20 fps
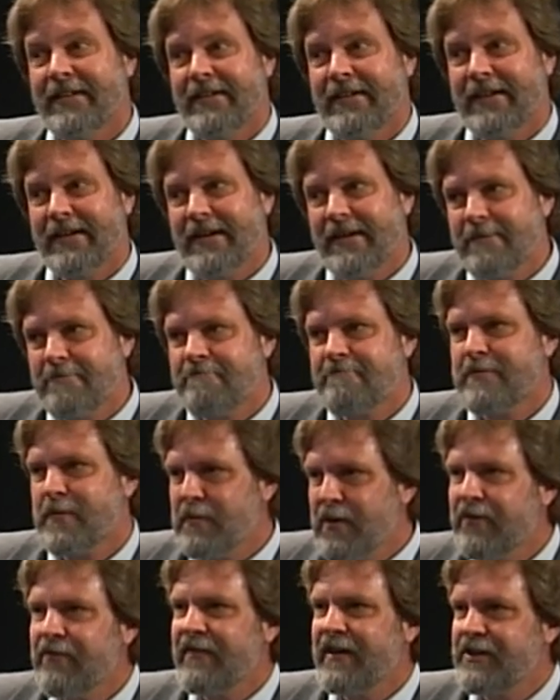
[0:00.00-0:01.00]
the
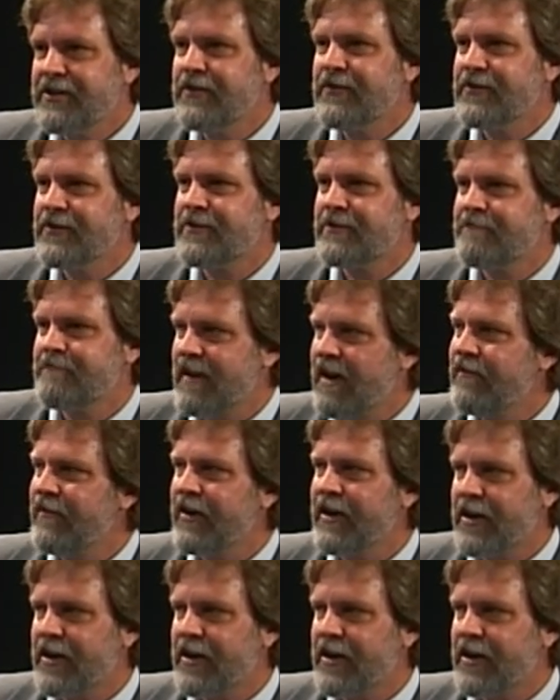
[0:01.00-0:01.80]
motivation's not very